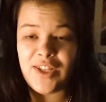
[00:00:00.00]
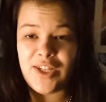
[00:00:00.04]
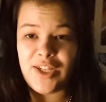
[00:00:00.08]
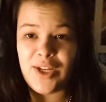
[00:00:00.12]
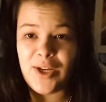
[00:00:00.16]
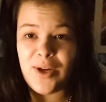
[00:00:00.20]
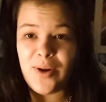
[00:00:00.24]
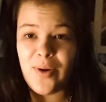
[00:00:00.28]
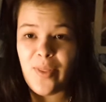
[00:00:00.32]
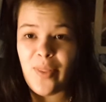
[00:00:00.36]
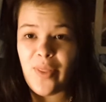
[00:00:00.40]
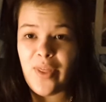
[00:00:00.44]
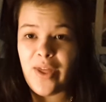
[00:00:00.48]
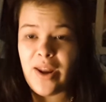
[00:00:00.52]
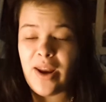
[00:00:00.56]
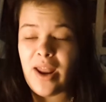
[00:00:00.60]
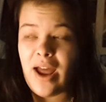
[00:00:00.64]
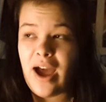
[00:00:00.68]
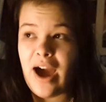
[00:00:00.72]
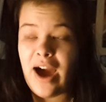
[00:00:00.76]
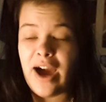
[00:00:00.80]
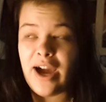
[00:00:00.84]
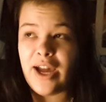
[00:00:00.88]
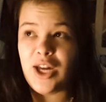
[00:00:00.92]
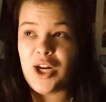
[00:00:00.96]
video
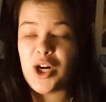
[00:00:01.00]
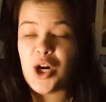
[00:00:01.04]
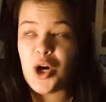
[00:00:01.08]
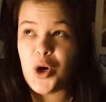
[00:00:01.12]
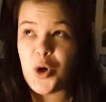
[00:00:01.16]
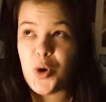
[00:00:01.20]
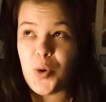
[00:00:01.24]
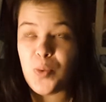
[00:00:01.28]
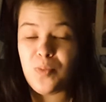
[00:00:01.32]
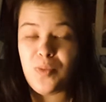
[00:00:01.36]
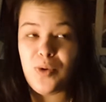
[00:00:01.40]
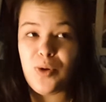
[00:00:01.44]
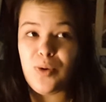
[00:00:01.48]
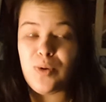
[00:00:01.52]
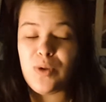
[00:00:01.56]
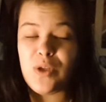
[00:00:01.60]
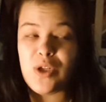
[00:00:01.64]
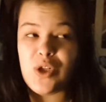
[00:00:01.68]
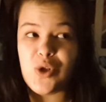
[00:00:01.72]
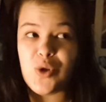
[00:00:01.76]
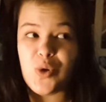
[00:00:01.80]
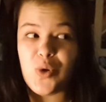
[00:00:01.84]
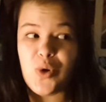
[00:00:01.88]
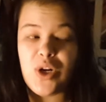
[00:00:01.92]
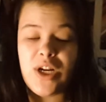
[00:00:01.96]
that I hope you
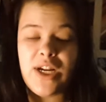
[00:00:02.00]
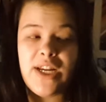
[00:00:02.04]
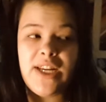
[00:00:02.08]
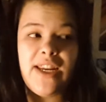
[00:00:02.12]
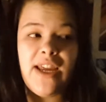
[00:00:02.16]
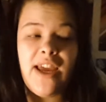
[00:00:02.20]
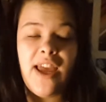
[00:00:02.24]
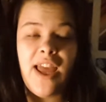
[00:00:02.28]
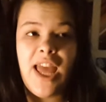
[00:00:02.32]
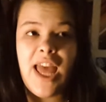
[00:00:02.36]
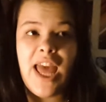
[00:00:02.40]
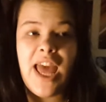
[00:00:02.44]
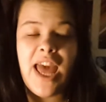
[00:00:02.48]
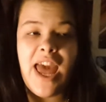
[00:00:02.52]
enjoyed.